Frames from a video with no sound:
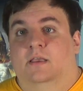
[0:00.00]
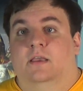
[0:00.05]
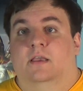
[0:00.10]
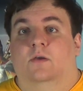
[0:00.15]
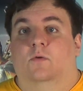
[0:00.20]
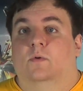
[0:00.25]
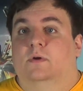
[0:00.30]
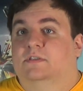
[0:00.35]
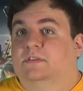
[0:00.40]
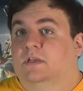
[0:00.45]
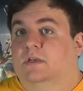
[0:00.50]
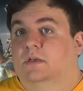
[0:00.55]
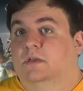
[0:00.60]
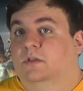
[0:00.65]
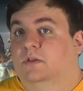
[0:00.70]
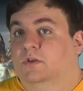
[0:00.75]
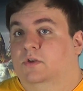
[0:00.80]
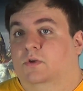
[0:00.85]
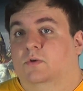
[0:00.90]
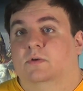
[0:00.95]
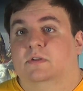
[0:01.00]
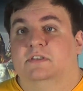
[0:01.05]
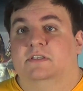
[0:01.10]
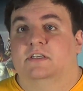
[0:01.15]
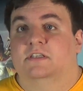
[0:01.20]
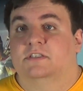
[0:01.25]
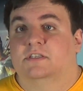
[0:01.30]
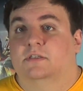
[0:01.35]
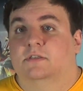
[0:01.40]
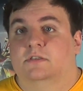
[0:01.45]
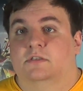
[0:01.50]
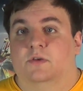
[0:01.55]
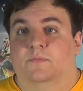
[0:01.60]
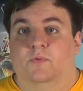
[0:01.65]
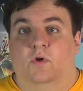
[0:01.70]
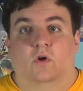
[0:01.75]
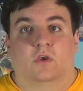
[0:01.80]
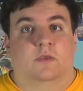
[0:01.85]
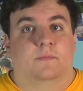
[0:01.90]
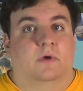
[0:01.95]
It was a new addition to
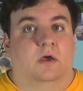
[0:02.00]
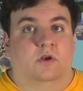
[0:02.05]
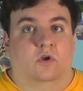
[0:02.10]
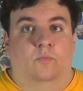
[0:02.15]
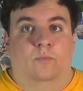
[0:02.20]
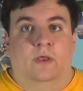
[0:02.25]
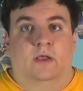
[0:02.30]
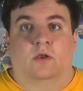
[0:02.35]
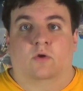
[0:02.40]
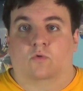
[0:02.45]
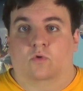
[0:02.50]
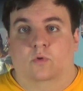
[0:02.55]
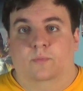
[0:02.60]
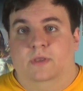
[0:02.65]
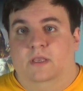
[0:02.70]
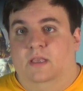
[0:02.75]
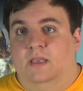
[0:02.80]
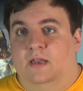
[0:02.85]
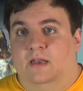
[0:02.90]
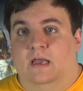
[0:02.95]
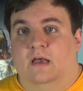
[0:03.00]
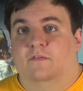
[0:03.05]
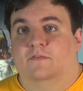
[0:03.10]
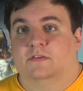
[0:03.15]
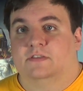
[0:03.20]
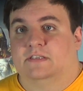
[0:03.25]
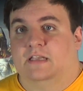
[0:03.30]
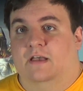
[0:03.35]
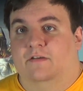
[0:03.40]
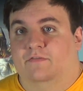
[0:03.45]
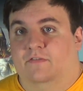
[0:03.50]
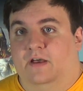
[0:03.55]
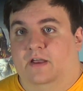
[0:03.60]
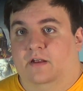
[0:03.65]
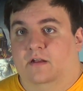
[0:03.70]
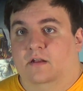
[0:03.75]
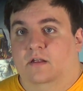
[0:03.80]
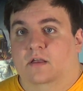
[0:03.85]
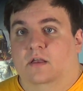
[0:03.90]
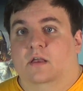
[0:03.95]
Pokemon Omega Ruby and Alpha
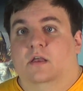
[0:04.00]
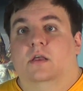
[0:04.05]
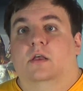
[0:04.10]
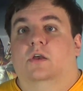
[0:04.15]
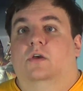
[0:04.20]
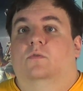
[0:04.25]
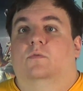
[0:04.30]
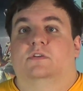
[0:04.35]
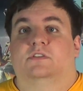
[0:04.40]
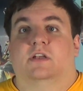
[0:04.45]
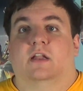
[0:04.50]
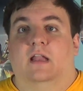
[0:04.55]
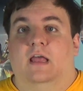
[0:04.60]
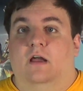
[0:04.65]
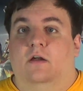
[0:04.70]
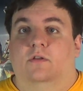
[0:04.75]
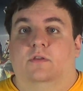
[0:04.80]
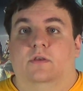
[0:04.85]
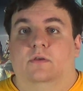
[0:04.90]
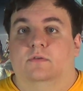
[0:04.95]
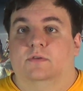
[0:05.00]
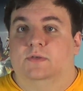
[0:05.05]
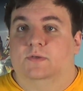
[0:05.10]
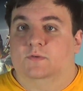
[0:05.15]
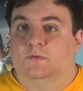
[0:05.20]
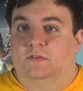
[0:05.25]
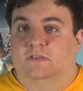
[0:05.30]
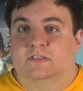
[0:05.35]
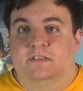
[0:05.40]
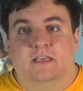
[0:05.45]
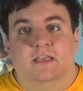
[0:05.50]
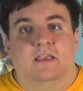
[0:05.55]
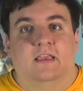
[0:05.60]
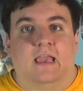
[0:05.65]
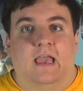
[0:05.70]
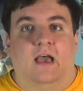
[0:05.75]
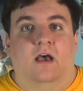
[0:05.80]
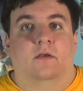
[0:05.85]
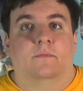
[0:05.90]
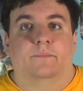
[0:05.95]
Sapphire, which allowed you to seek
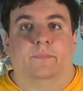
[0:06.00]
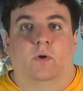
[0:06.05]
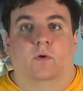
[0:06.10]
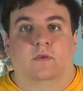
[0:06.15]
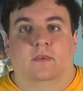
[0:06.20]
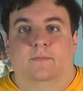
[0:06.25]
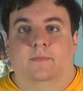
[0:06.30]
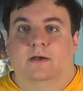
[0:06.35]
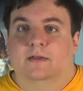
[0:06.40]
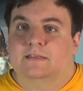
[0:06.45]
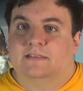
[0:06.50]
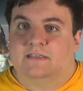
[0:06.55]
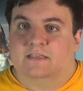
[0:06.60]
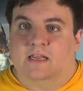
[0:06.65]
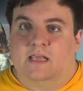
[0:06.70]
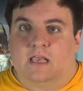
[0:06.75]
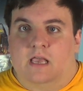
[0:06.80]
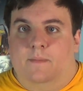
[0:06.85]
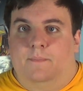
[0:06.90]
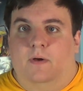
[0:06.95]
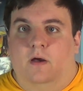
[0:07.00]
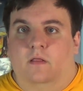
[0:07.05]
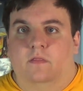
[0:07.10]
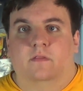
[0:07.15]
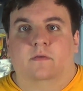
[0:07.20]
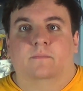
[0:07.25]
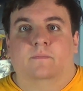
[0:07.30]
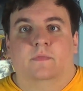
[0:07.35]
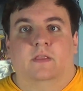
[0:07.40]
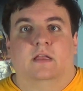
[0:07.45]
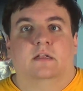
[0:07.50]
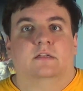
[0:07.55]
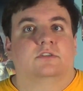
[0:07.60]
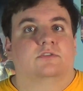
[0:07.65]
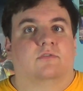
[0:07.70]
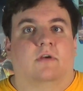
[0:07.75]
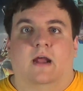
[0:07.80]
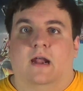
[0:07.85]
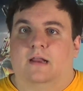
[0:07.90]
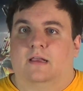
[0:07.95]
out Pokemon, sneak up on them, and
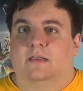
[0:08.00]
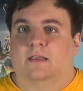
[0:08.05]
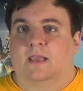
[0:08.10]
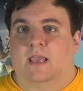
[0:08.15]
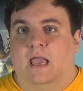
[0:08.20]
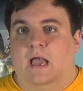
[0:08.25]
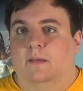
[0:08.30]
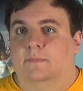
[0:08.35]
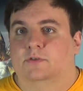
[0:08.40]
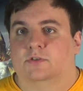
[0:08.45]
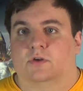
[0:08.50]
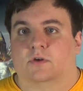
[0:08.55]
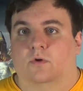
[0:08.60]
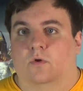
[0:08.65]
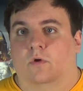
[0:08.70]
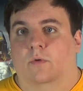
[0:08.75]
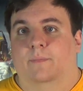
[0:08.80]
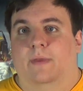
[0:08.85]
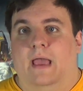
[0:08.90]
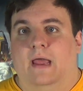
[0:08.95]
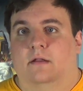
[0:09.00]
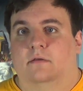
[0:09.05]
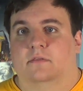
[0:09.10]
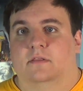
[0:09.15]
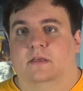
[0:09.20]
try to capture or battle